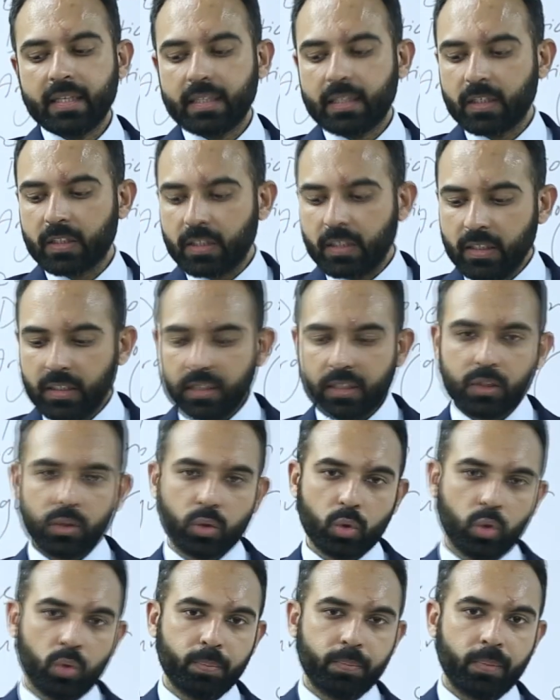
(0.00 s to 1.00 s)
The third
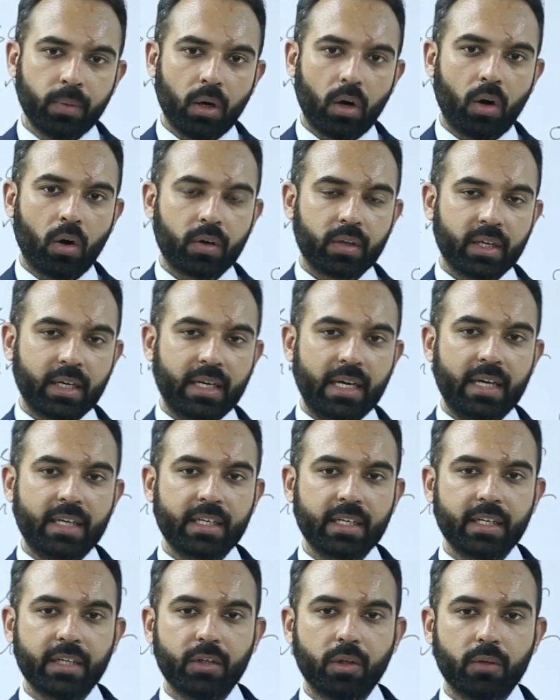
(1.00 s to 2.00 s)
group or the
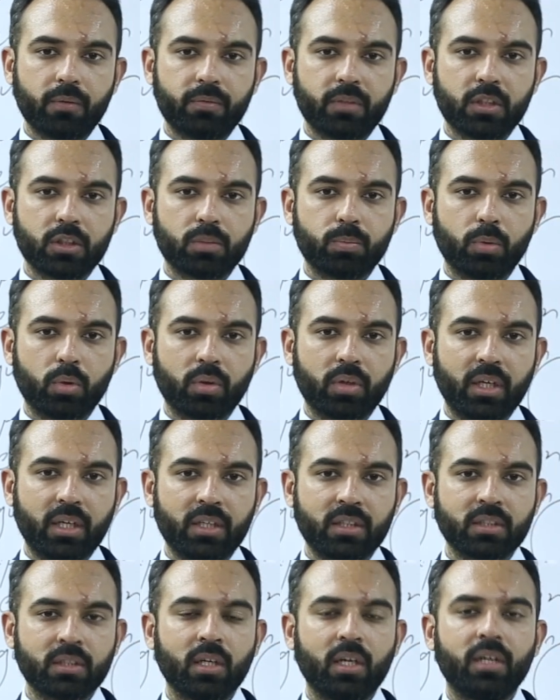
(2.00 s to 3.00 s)
category of this book
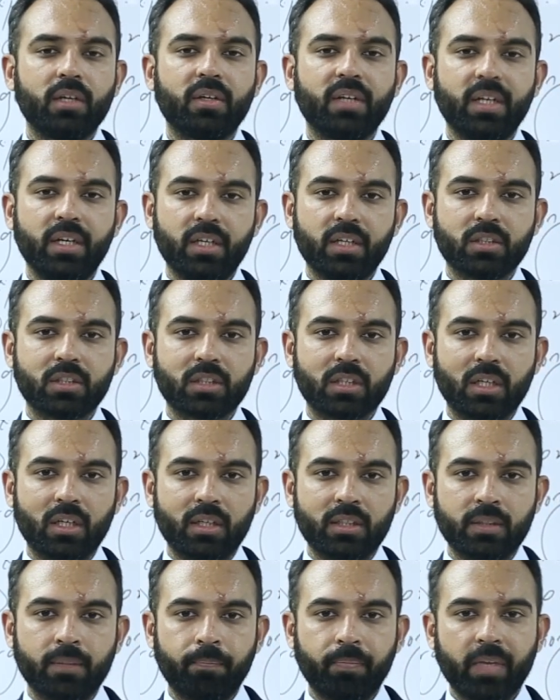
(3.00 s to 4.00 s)
is reading
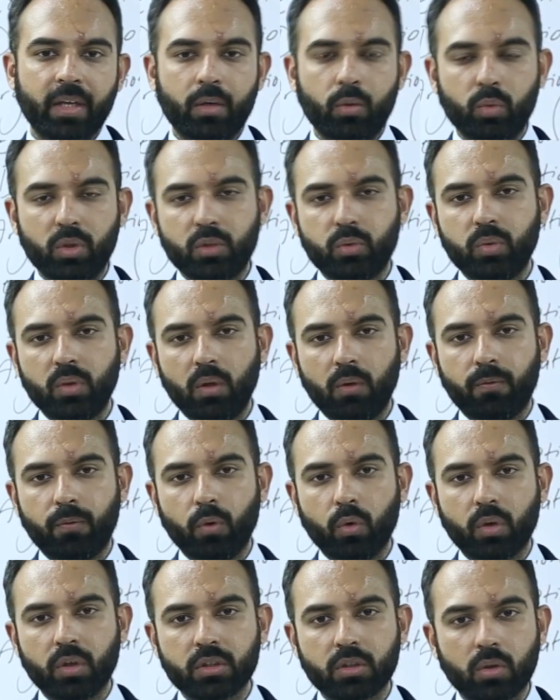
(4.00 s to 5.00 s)
skills, in which we will
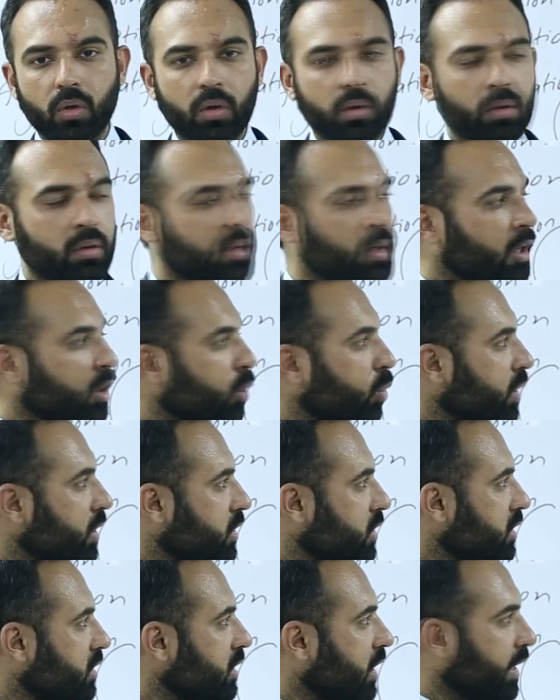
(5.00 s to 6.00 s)
focus on
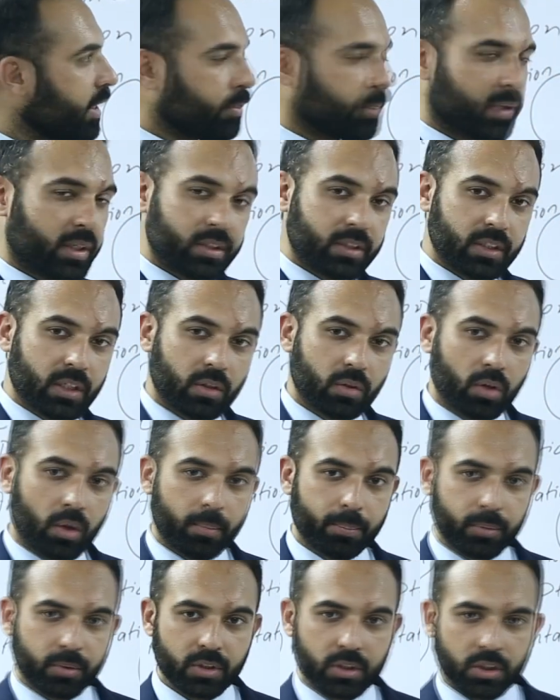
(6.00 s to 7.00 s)
questions like Bracy and
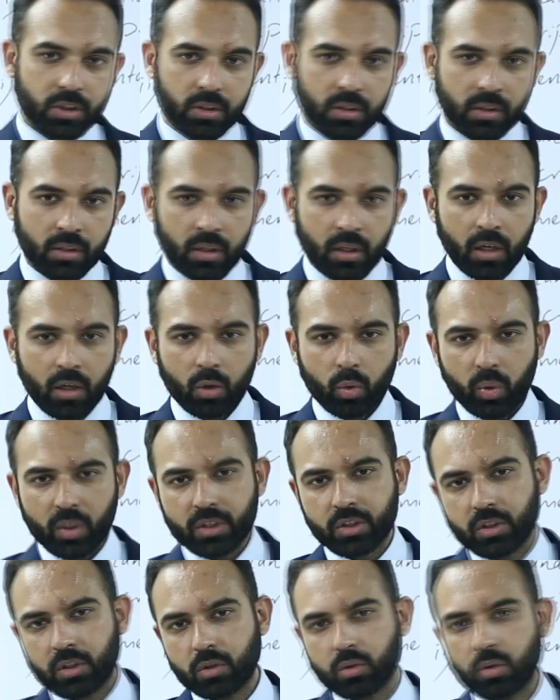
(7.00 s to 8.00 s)
composition,
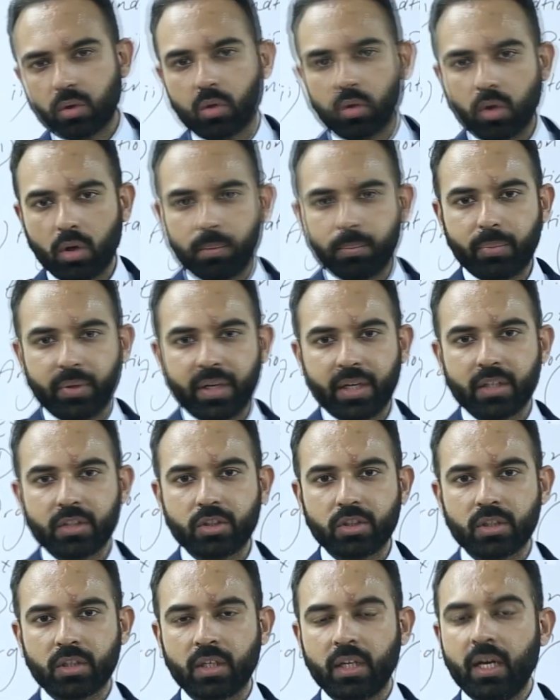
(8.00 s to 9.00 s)
questions on
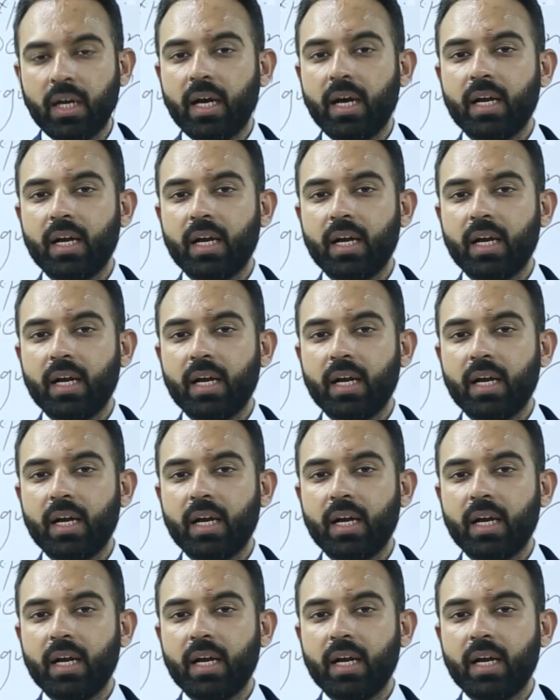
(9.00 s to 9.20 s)
comprehension,